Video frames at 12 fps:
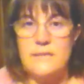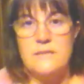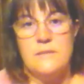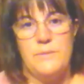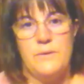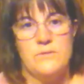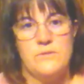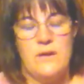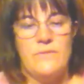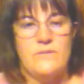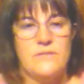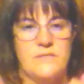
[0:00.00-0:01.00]
to the post
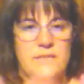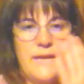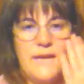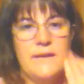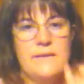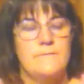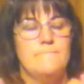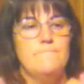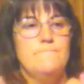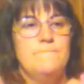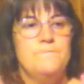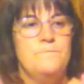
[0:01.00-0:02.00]
office today.
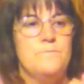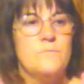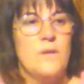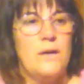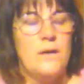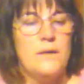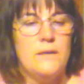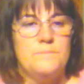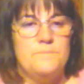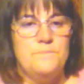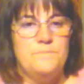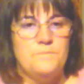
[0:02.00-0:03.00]

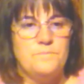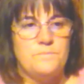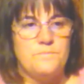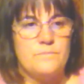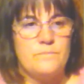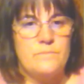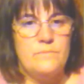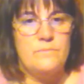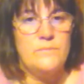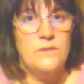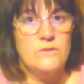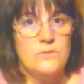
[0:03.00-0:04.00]

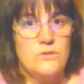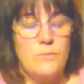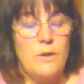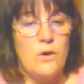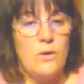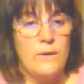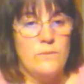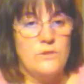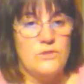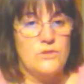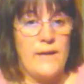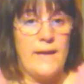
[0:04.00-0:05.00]
So tomorrow I will
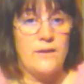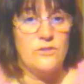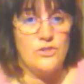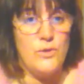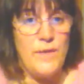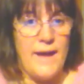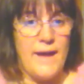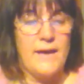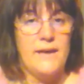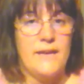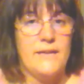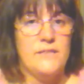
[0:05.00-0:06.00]
do that,
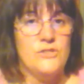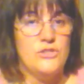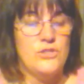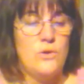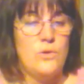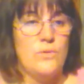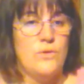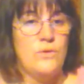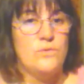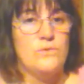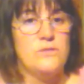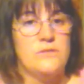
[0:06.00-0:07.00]
and I can show
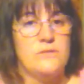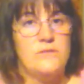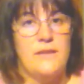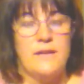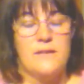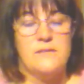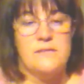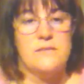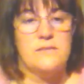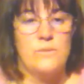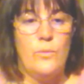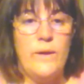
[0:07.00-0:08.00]
those
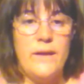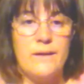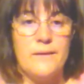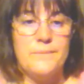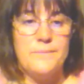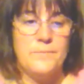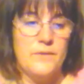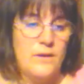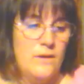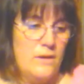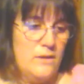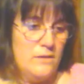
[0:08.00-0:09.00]
next week.
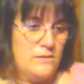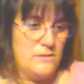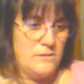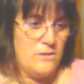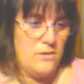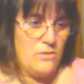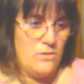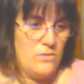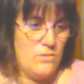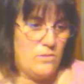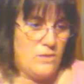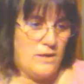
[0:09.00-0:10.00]

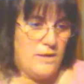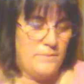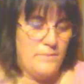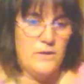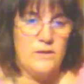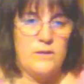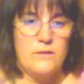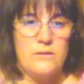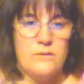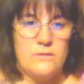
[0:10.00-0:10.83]
So I'm gonna